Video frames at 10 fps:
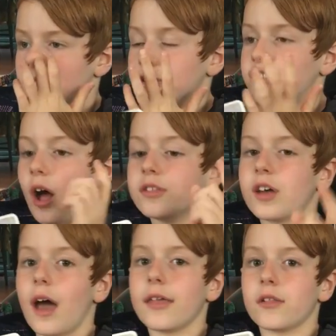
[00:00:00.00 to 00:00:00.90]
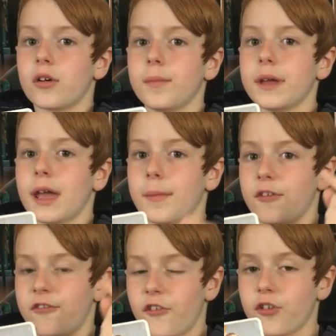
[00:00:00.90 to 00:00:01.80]
John Tyler became the
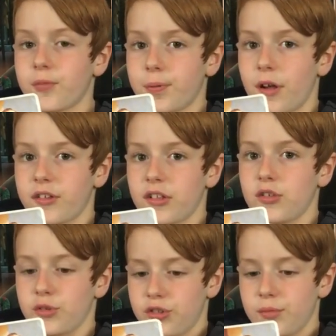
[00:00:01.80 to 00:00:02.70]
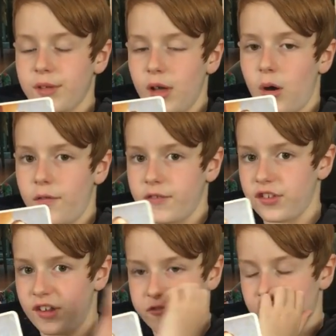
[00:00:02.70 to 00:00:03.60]
first president to assume the
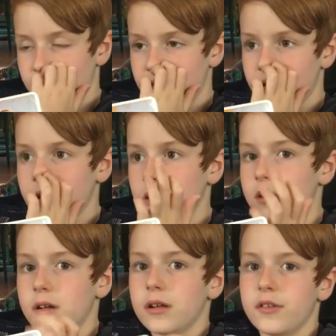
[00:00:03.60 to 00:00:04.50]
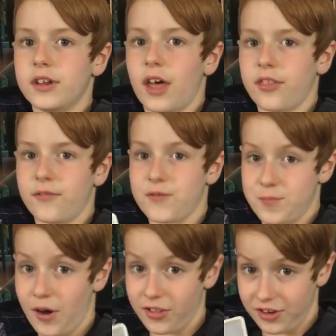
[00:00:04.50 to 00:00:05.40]
office after the death of the
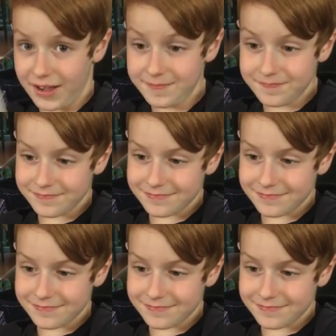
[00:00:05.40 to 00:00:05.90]
president.